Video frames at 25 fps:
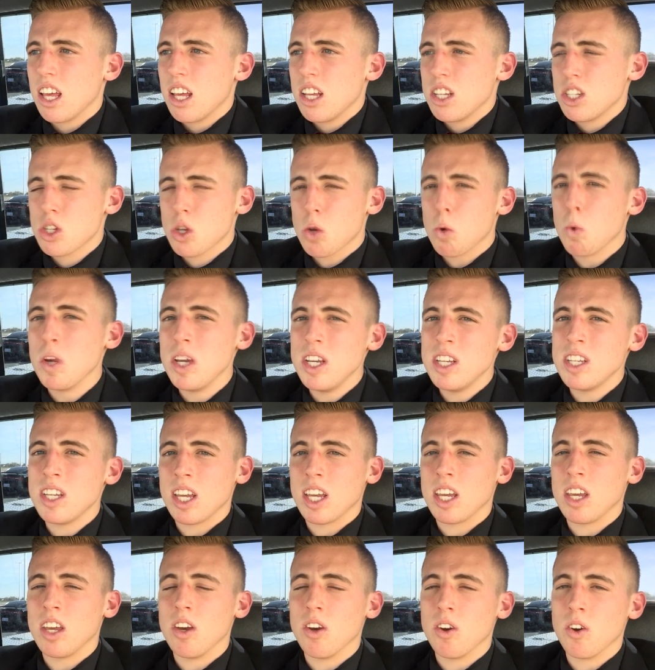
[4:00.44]

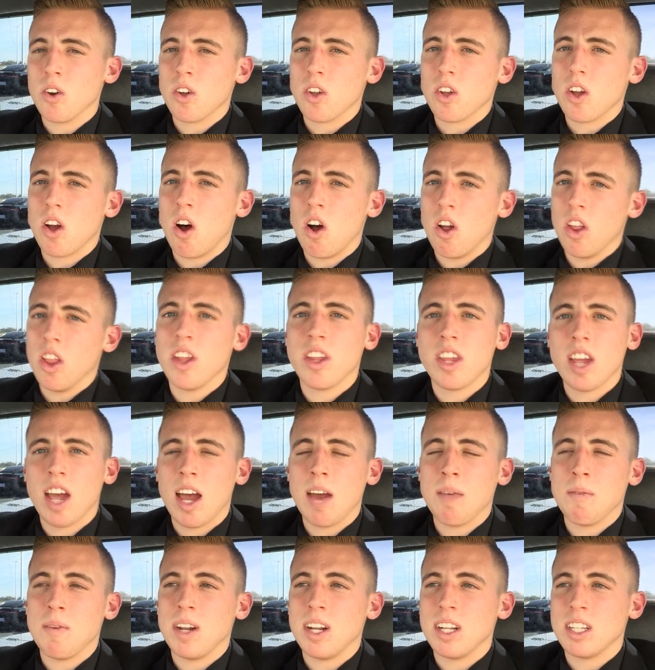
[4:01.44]
squeezing you all the
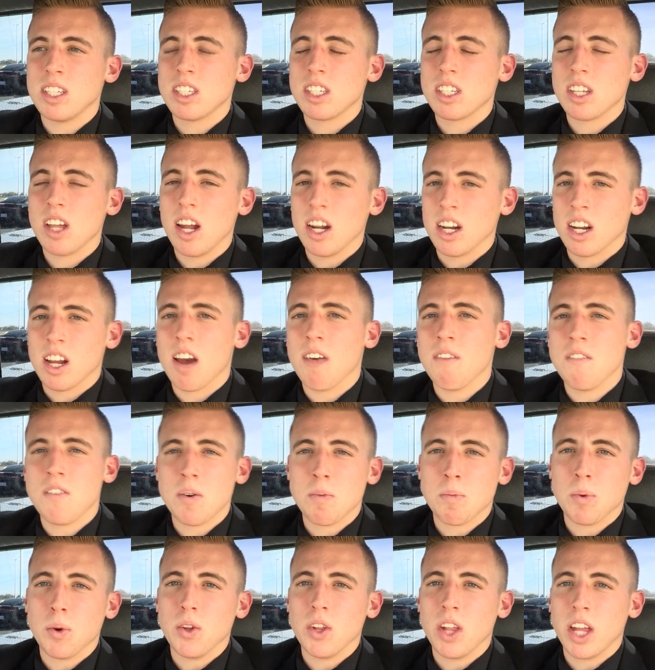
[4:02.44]
time and it's
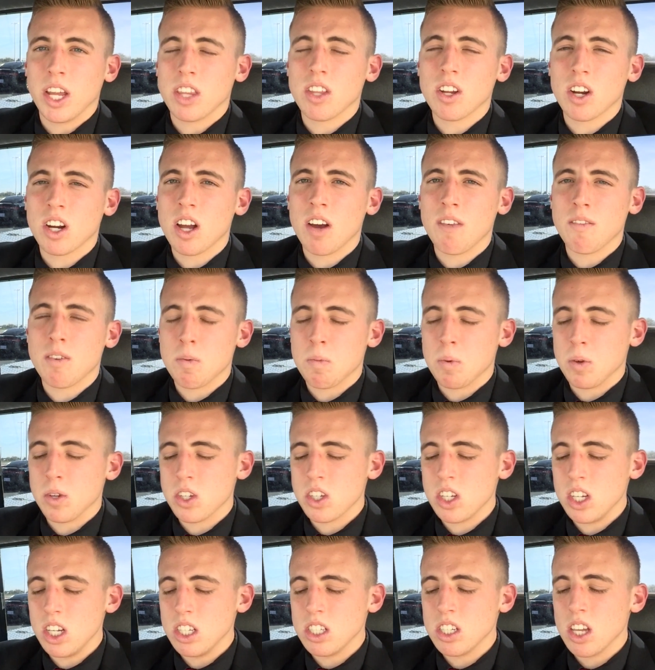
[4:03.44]
uncomfortable. Like, they're comfortable
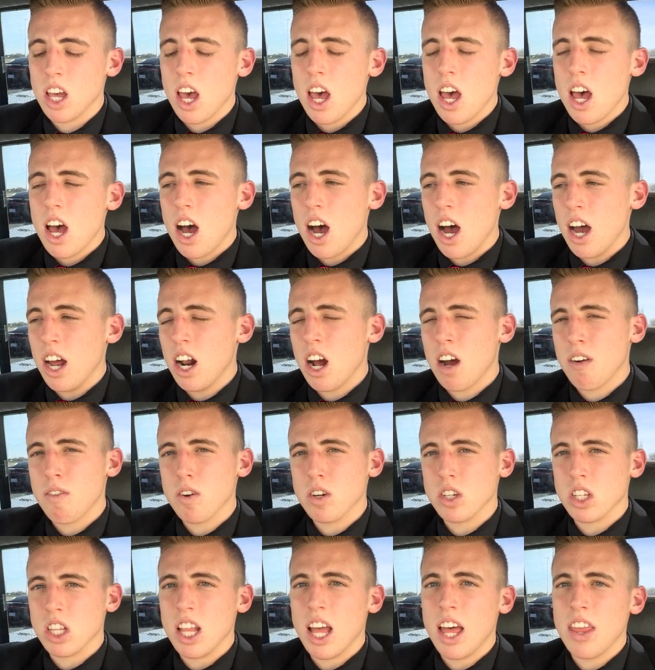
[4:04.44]
seats. It
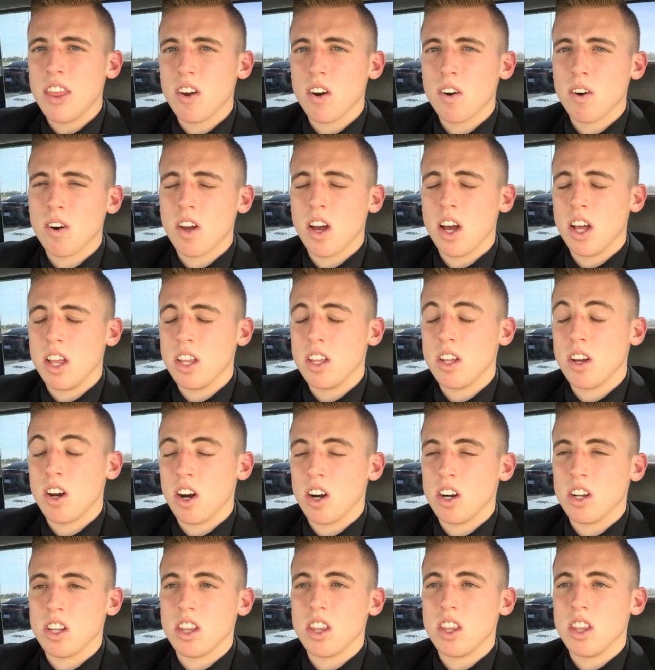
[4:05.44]
offers leather,
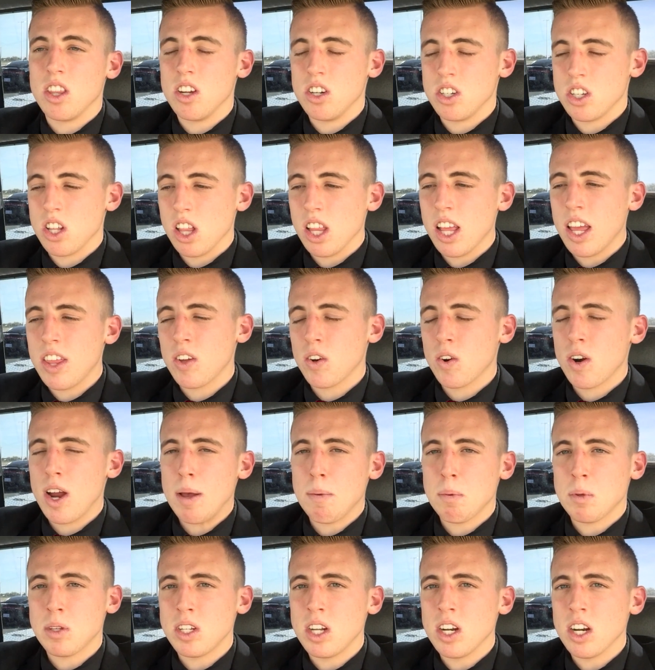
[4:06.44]
or there's a leather
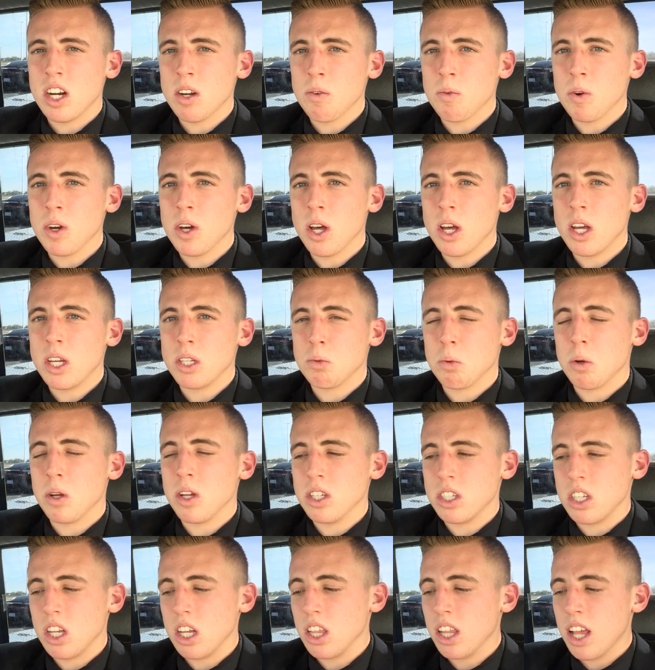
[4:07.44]
wrapped steering wheel, as well
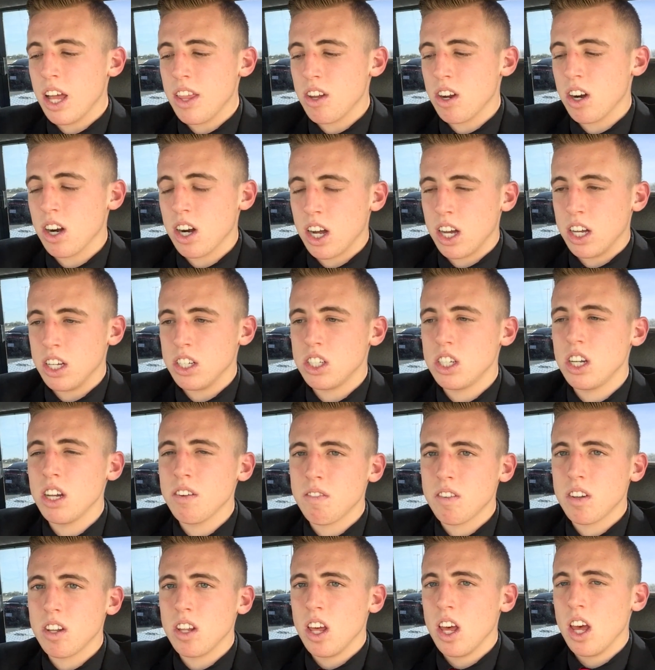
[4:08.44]
as the leather
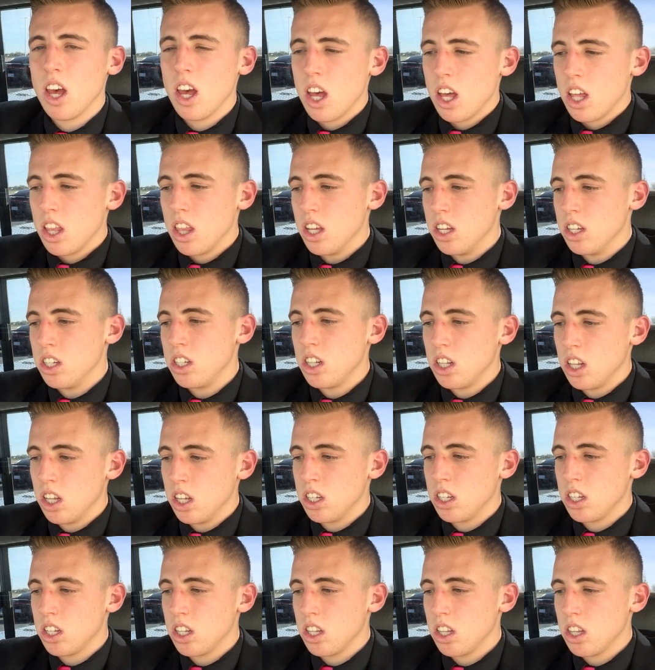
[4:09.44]
shift,
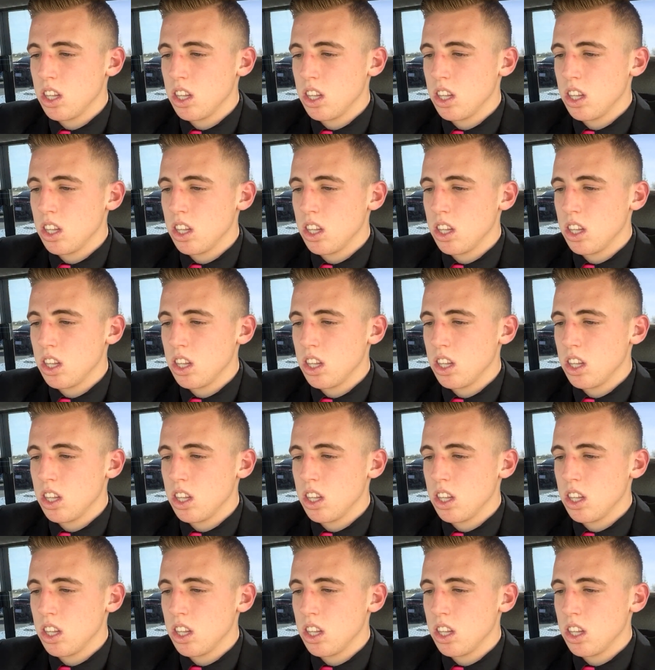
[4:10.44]
the